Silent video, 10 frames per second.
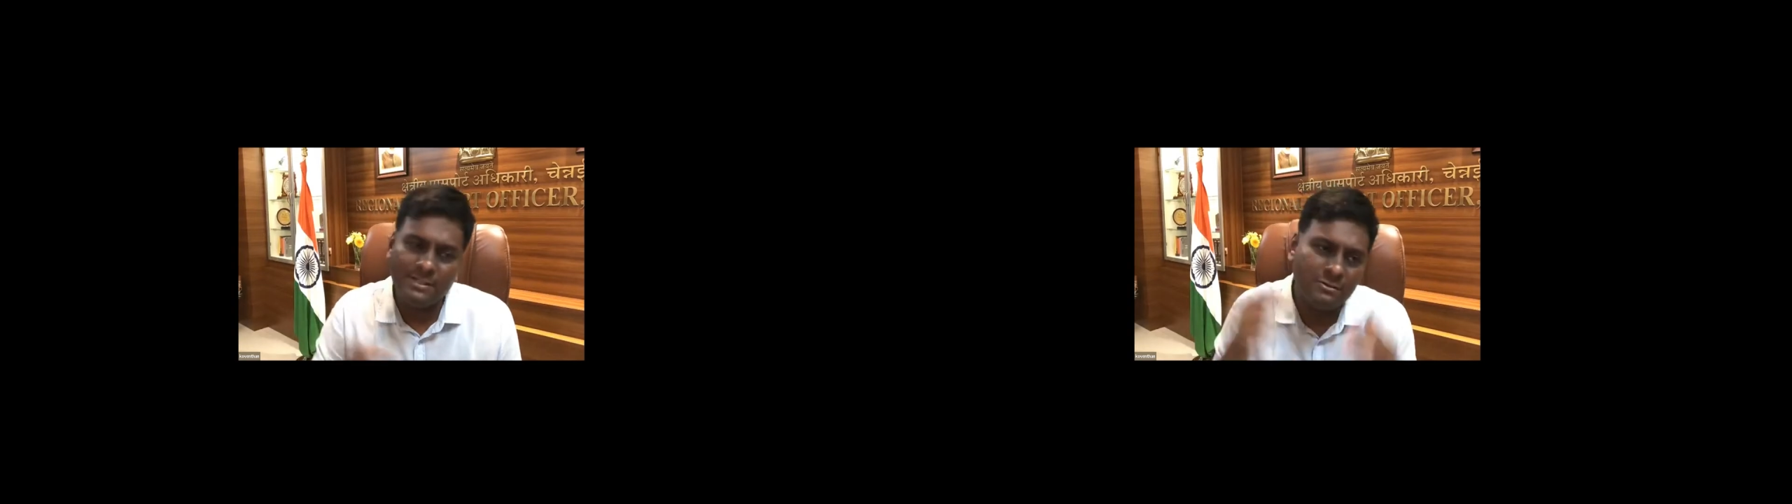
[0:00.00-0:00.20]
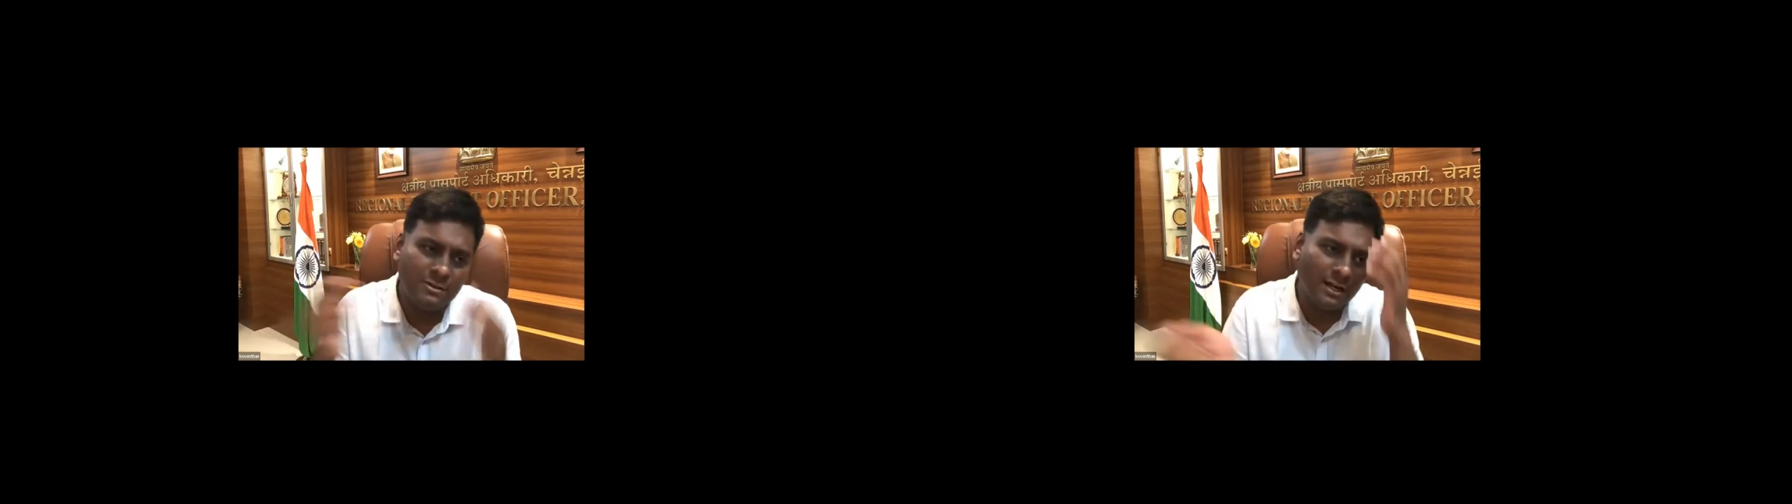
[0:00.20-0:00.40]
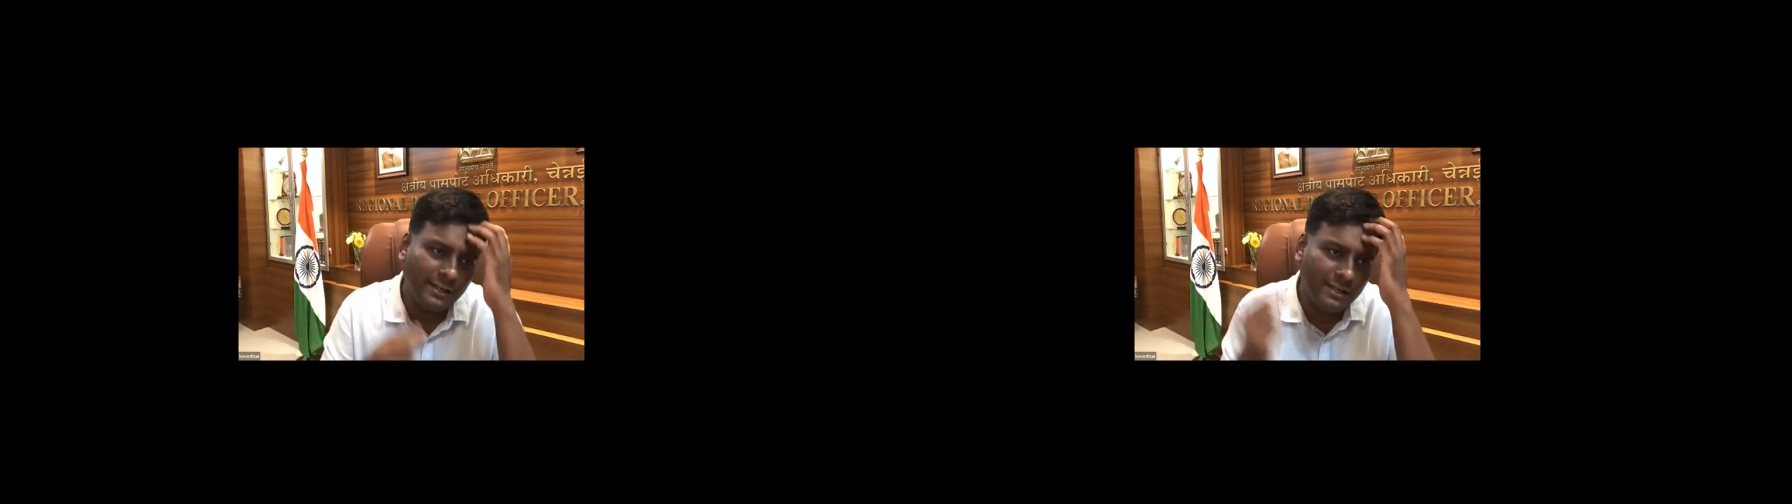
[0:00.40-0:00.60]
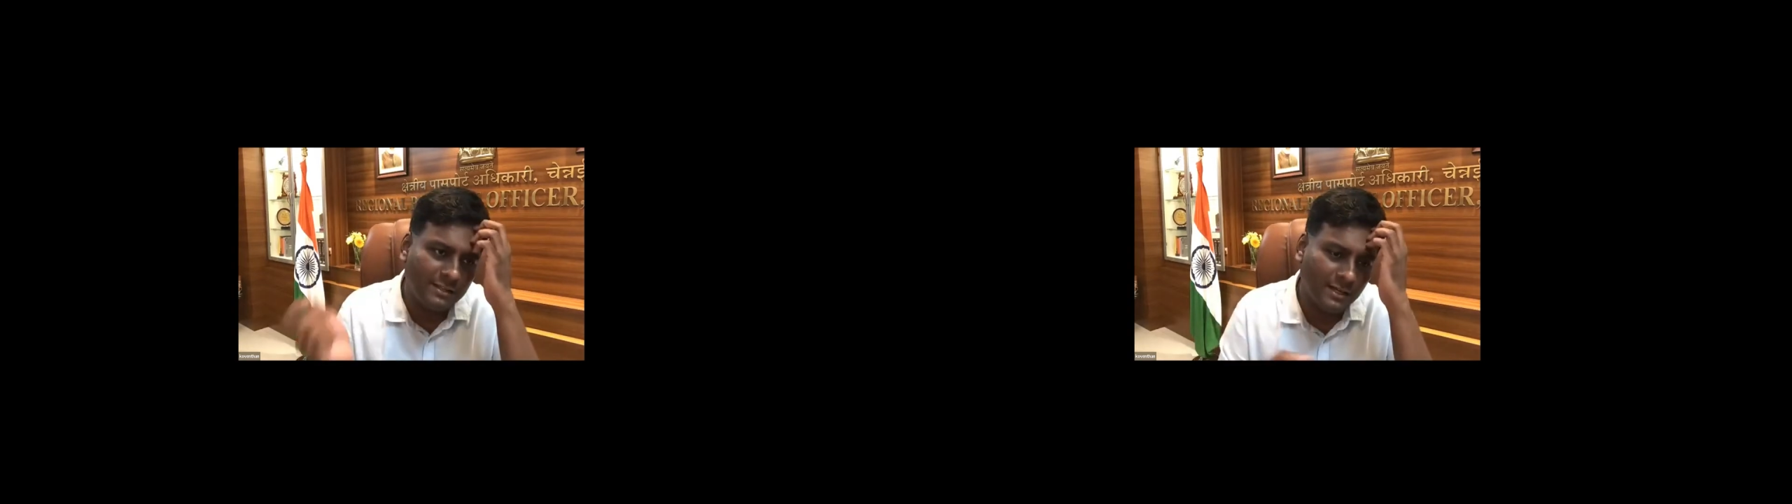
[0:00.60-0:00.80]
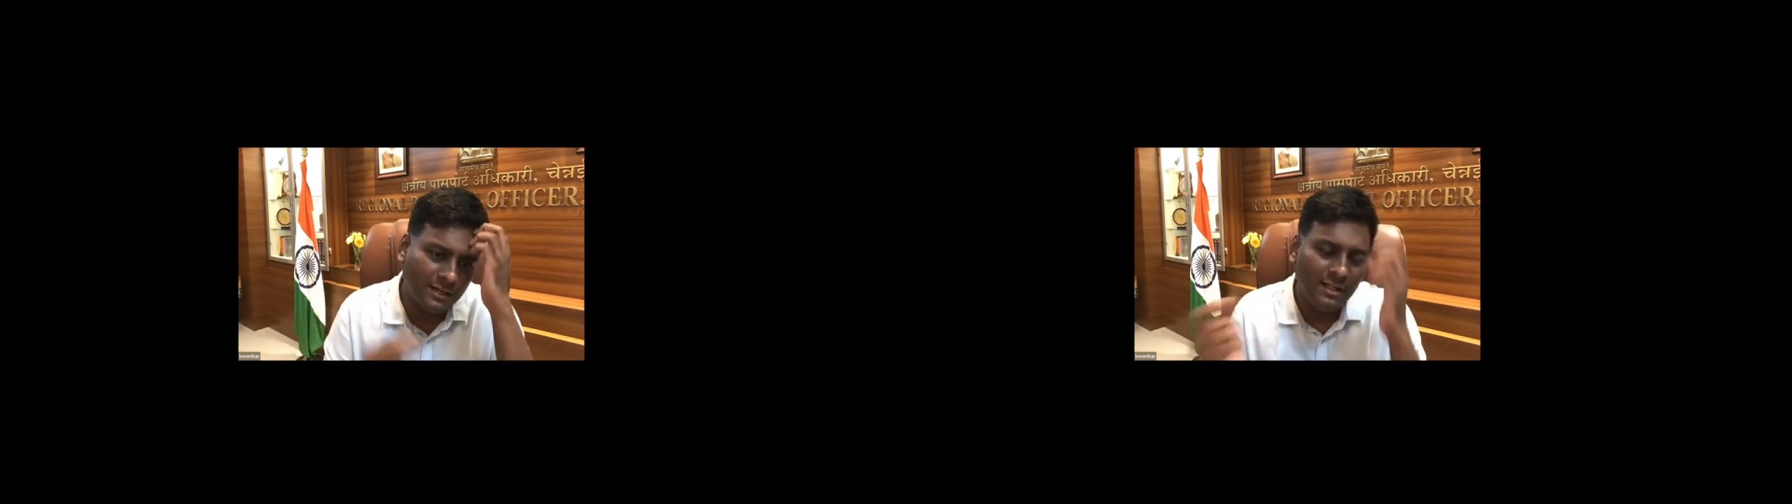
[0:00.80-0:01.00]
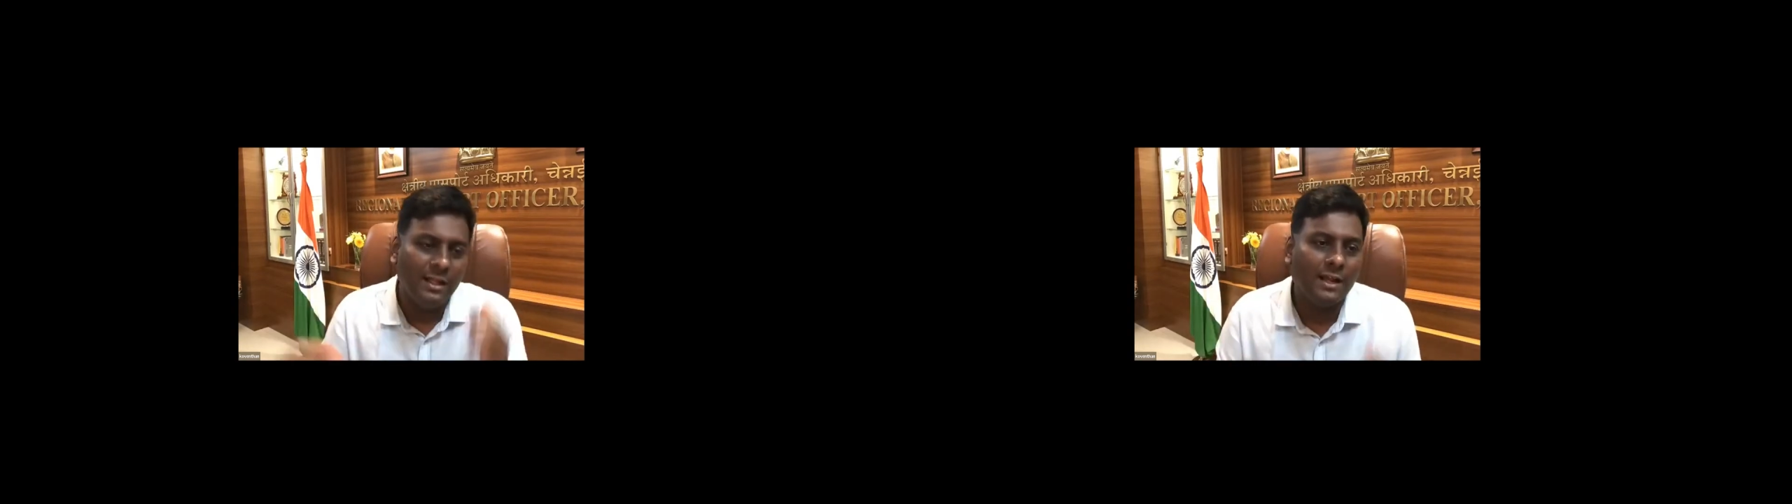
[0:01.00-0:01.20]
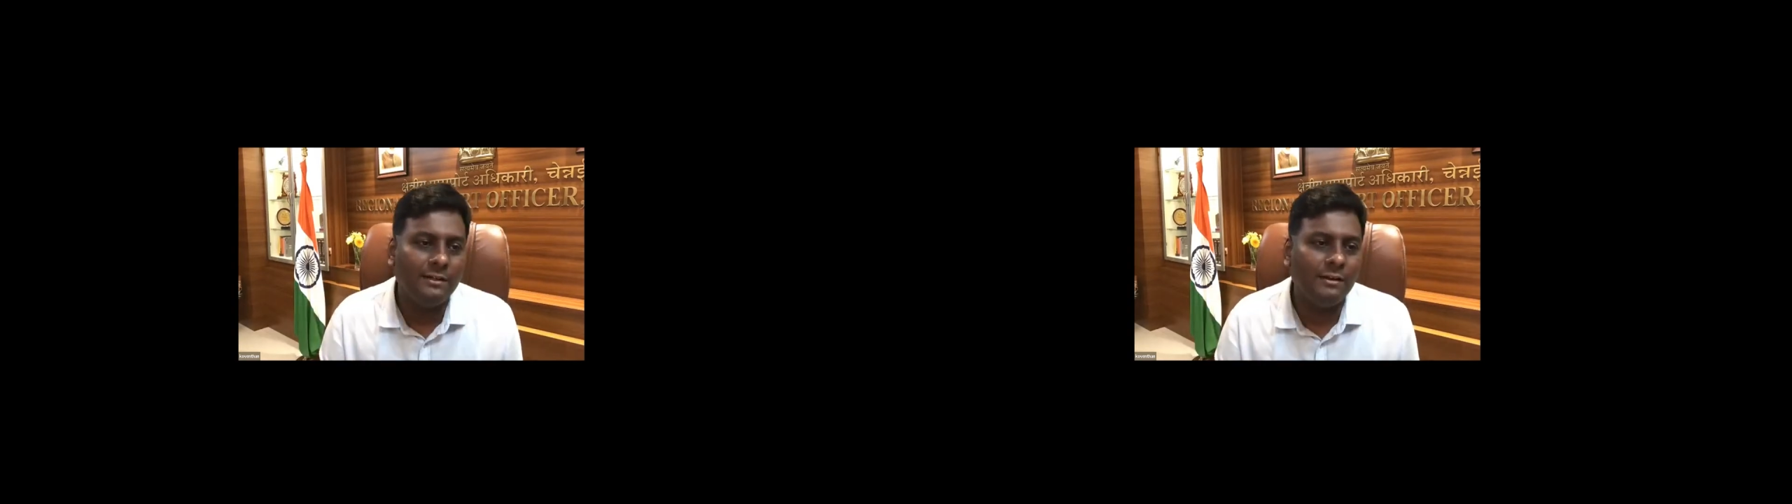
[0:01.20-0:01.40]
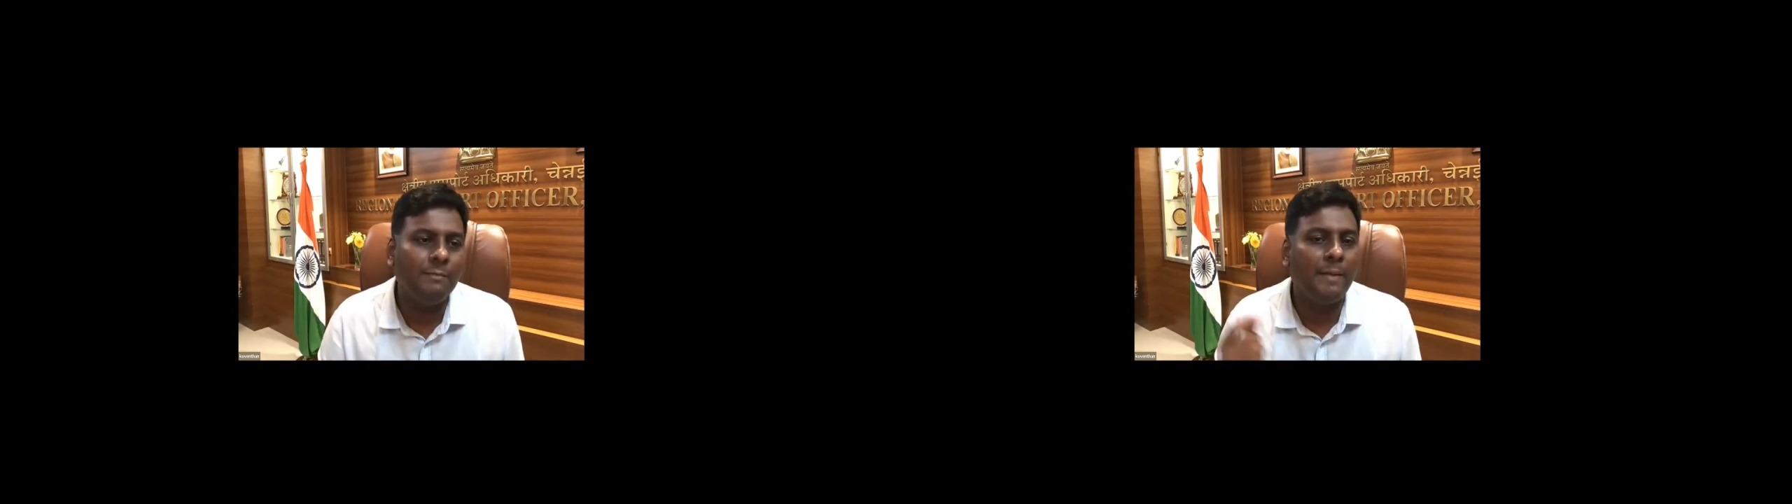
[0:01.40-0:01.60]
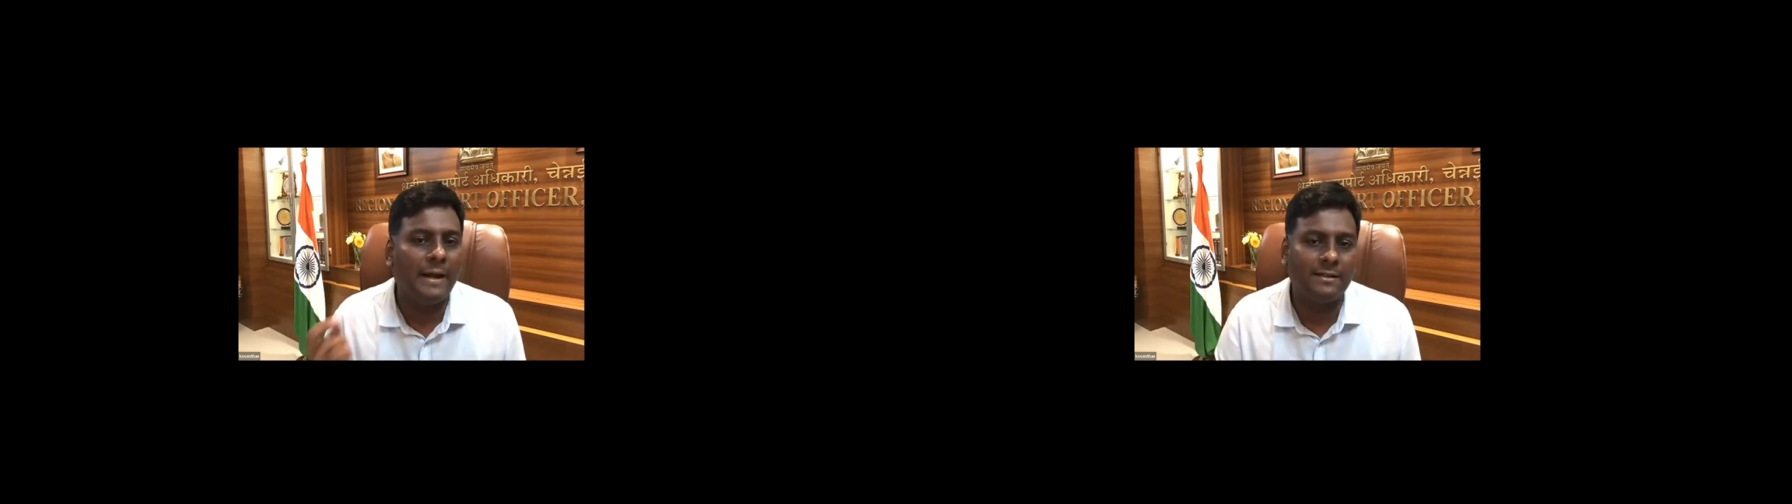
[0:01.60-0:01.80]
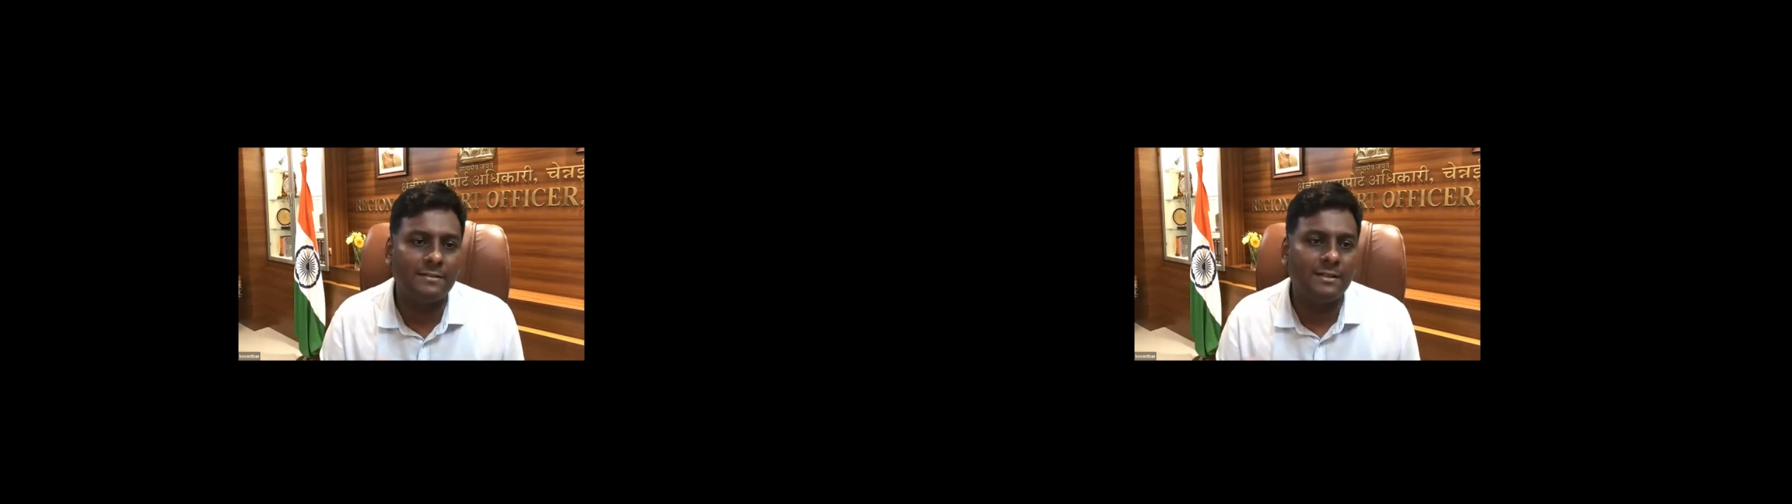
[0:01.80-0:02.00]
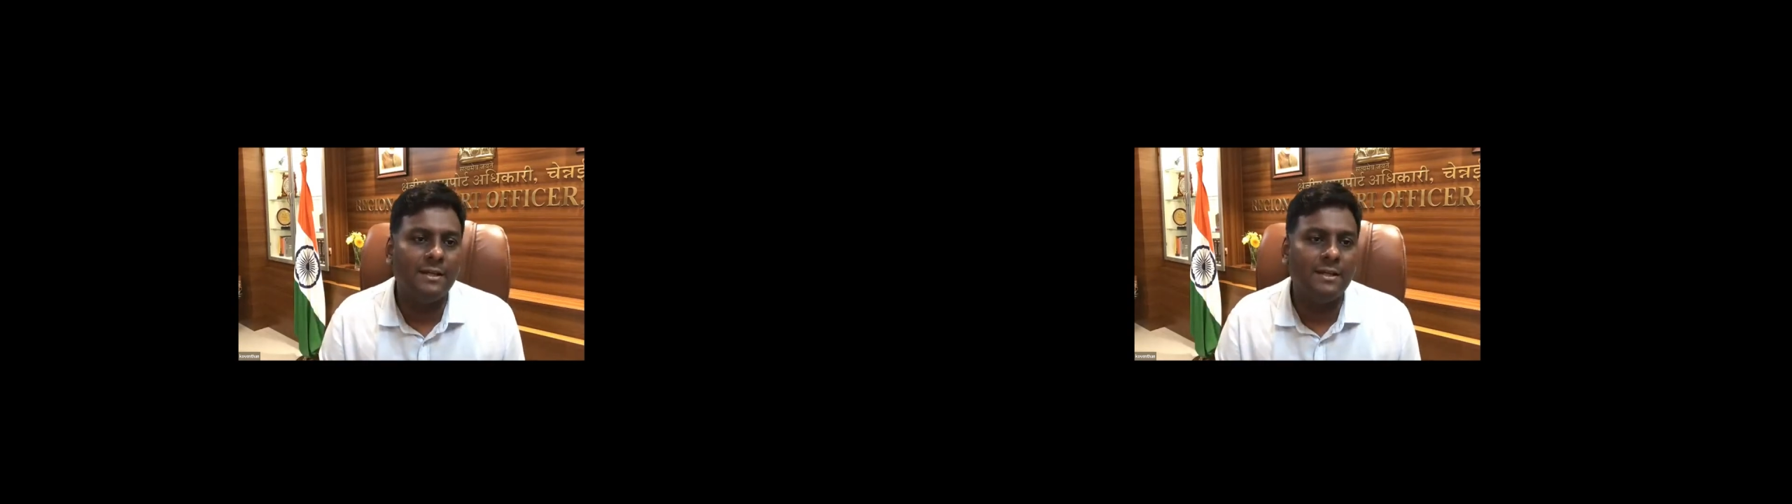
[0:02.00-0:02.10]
I used to continually practice